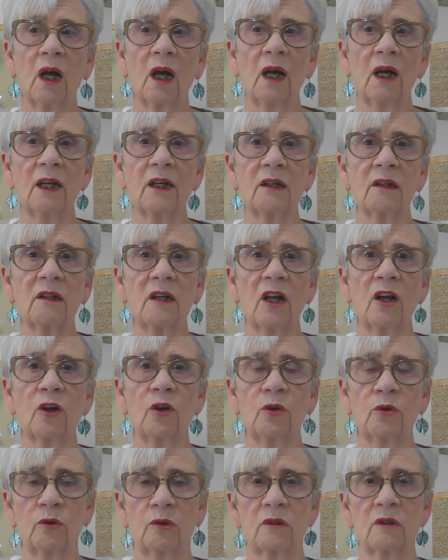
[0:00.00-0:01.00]
I don't
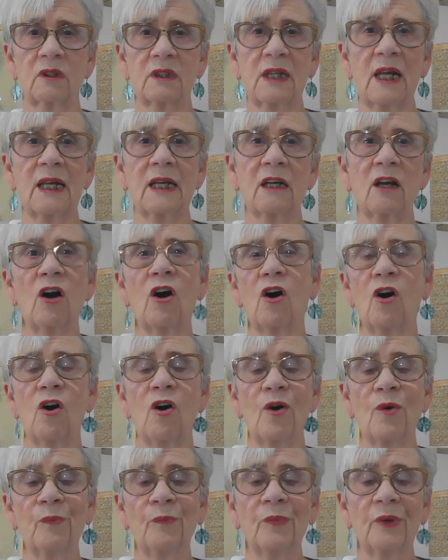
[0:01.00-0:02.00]
know, stay
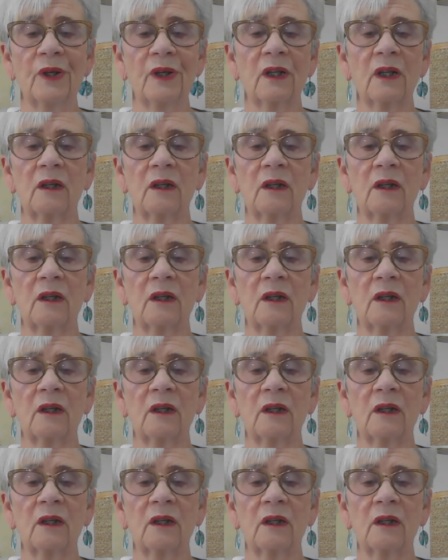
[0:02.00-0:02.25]
calm,